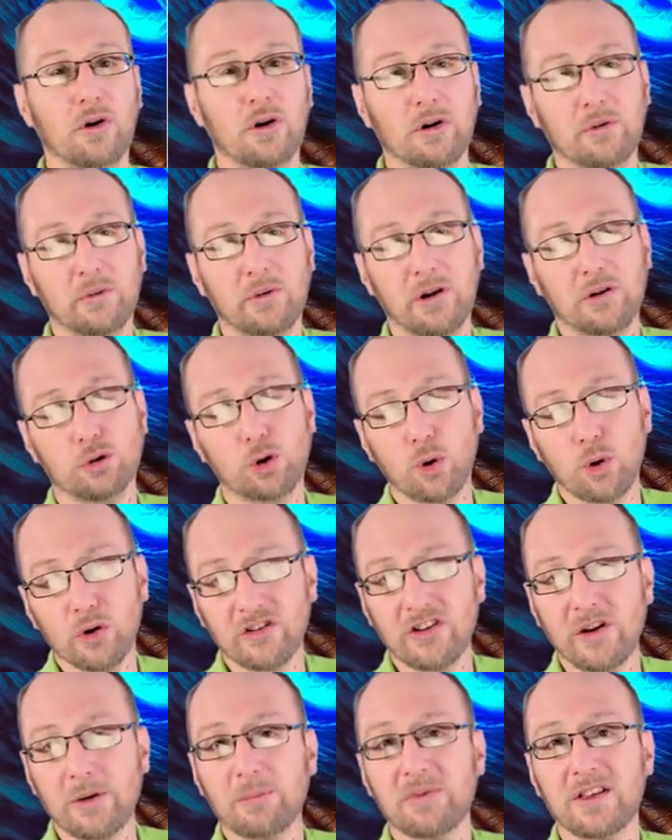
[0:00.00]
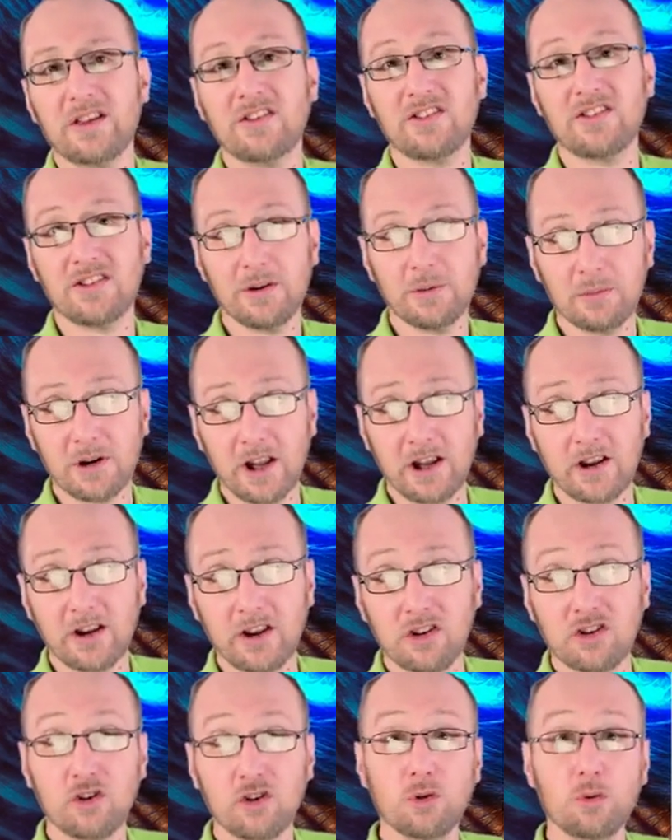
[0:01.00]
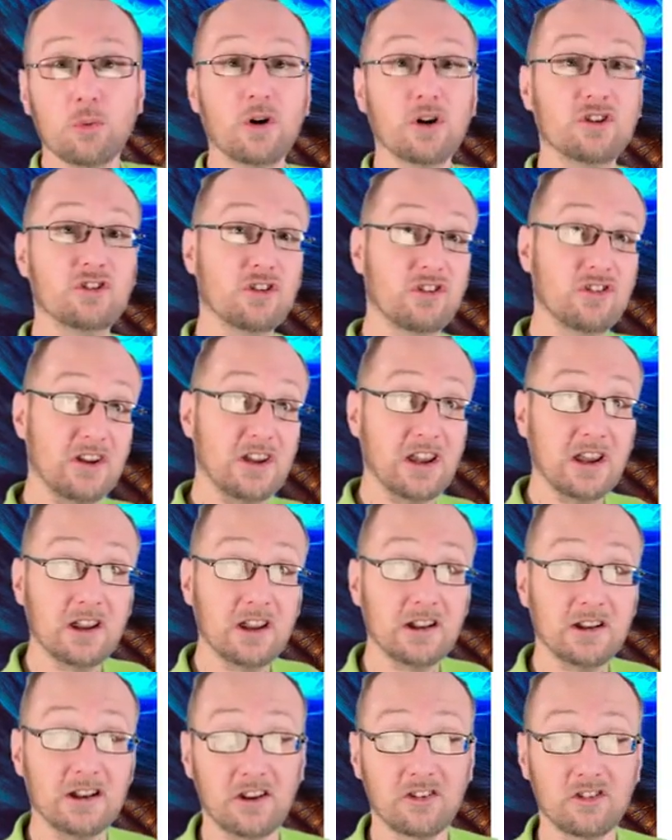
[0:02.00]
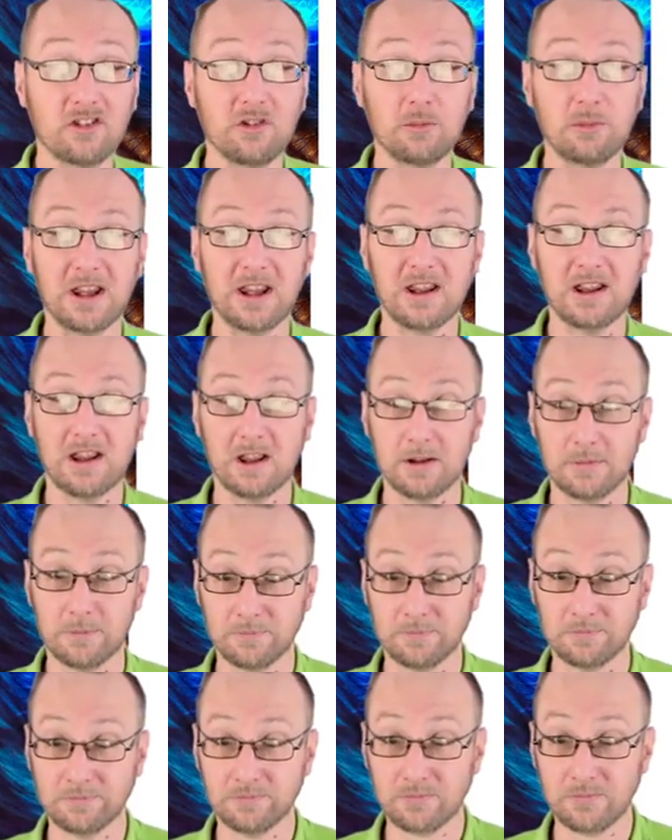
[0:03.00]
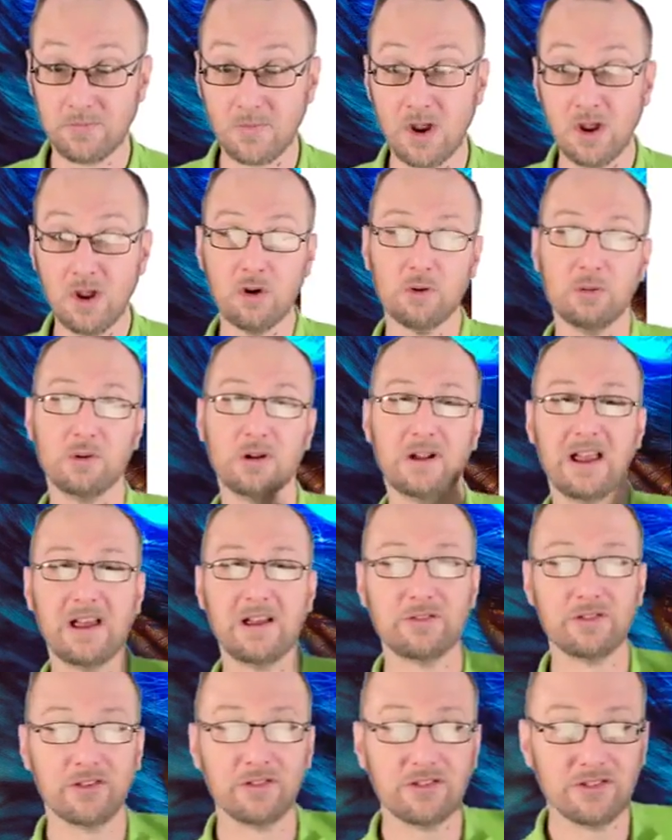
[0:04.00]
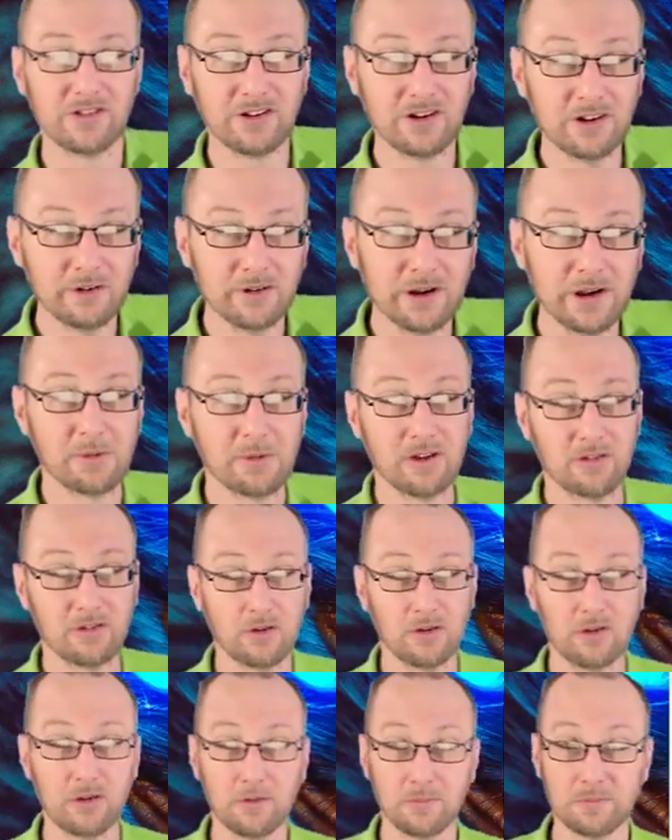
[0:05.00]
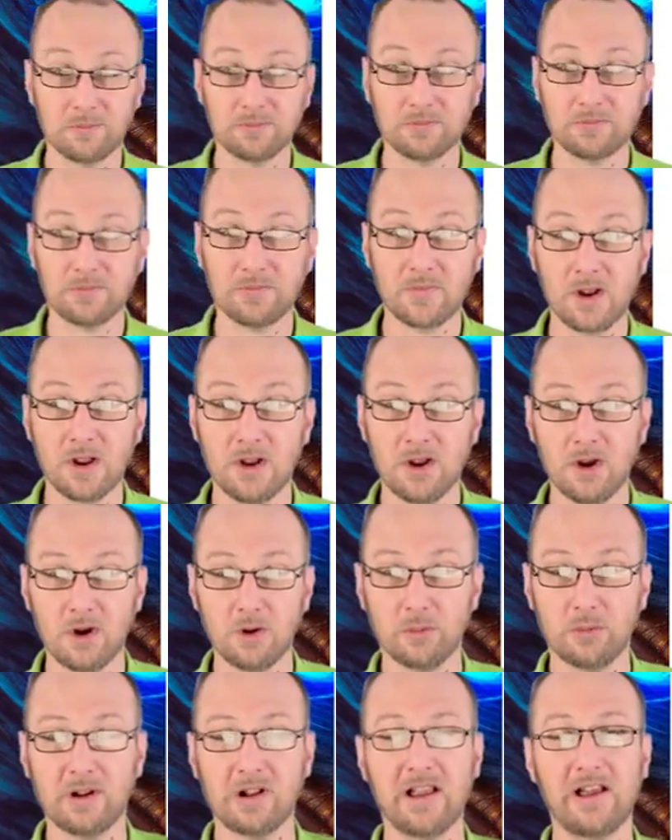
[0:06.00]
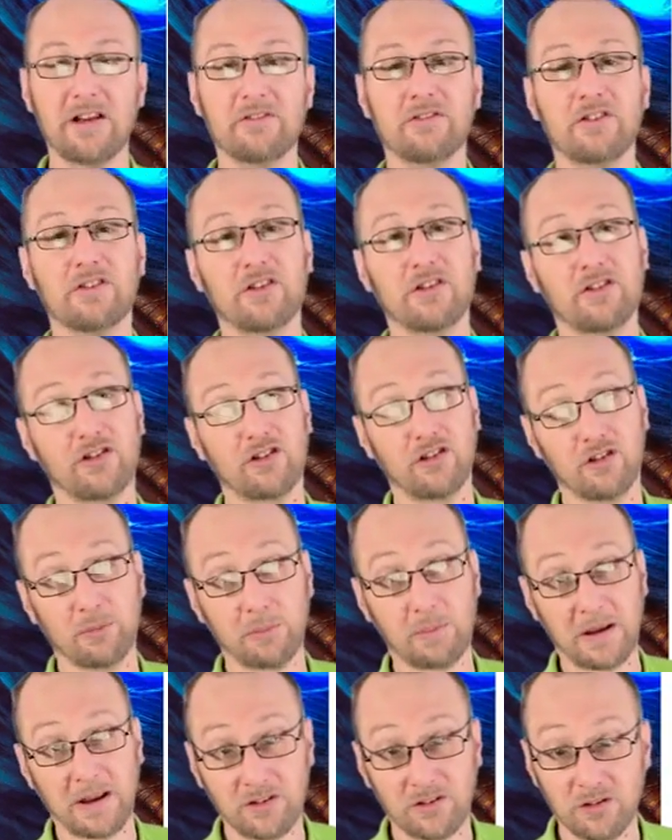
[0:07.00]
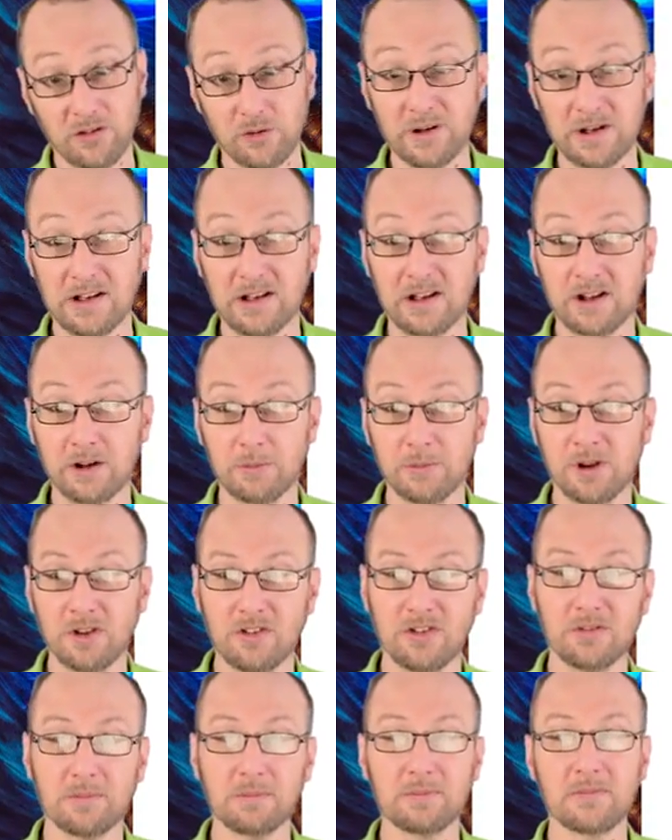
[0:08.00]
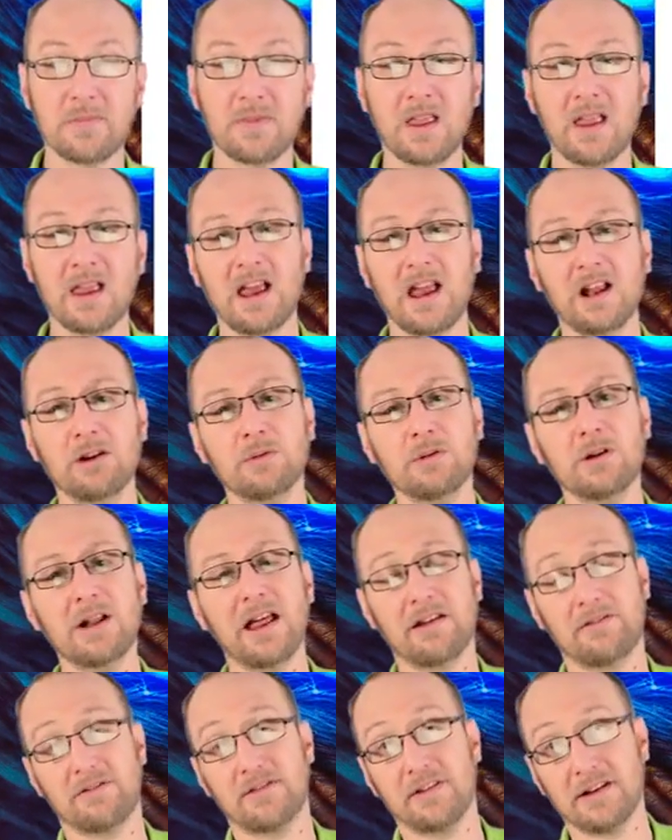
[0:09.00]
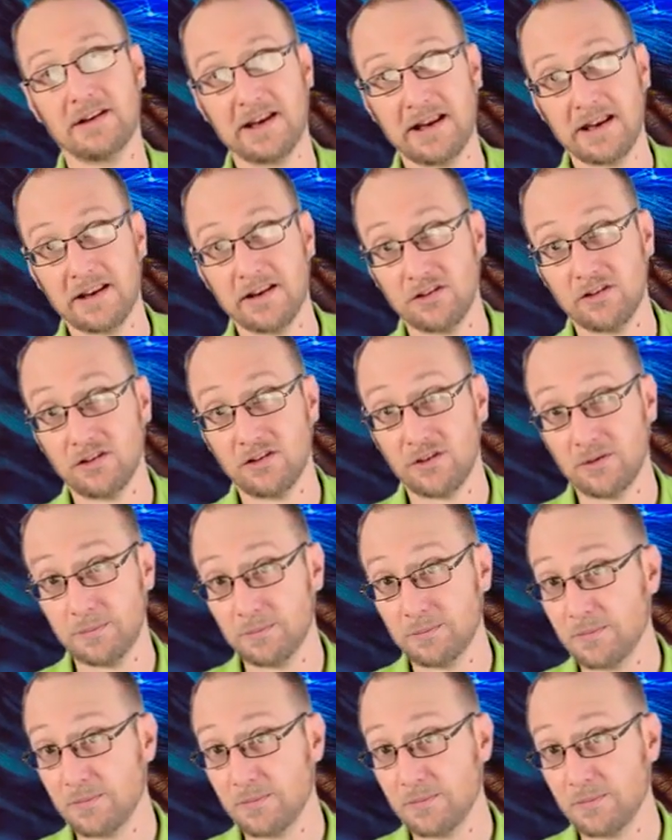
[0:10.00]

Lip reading: we'll draw something similar to what you see next to me here. We'll have the ciliary muscle, we'll have the suspensory ligaments, and we'll have the lens.